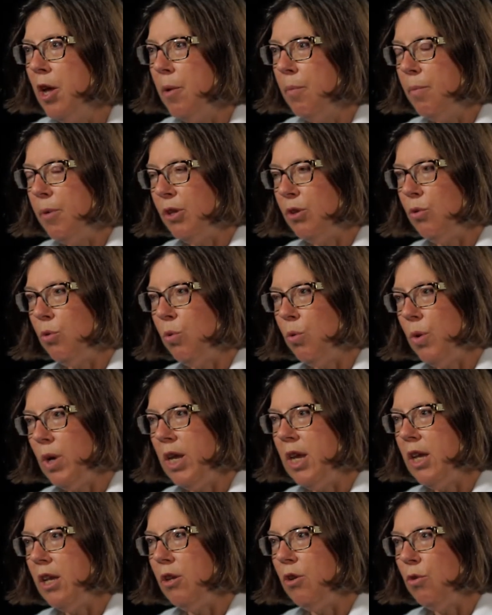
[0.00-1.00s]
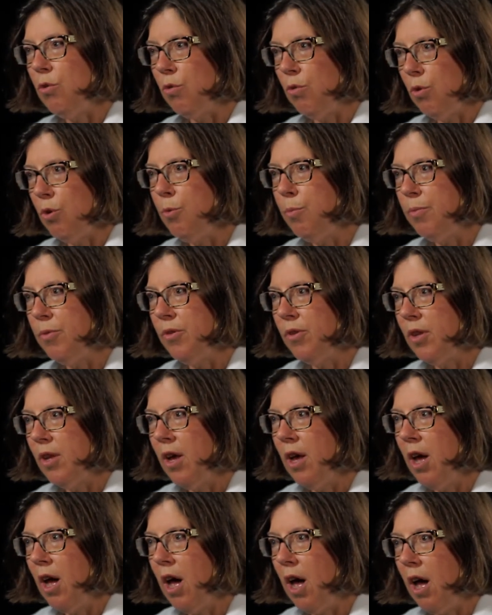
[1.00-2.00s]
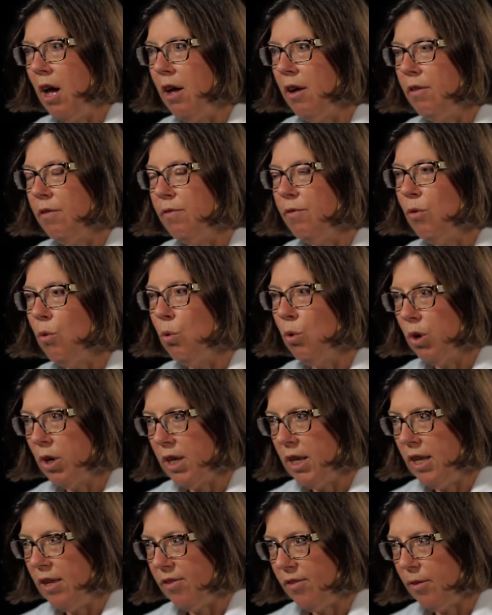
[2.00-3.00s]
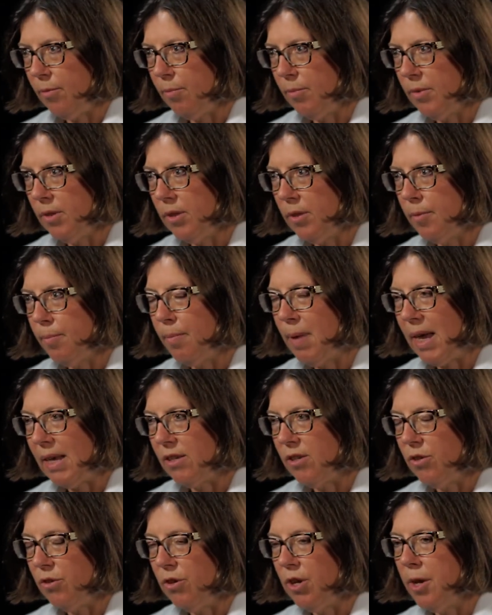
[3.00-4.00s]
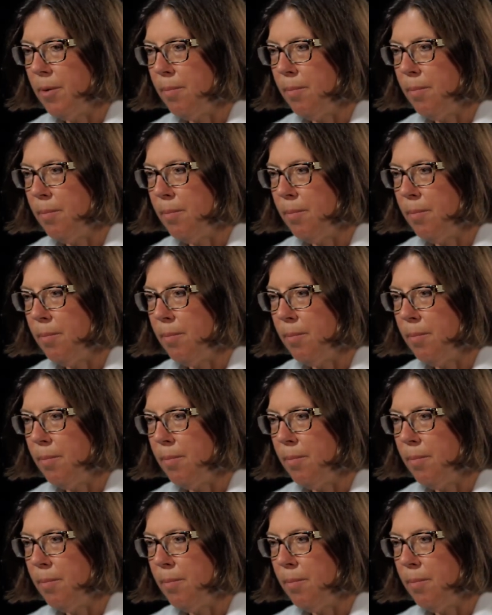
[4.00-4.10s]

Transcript: between groups of organisms, bacteria,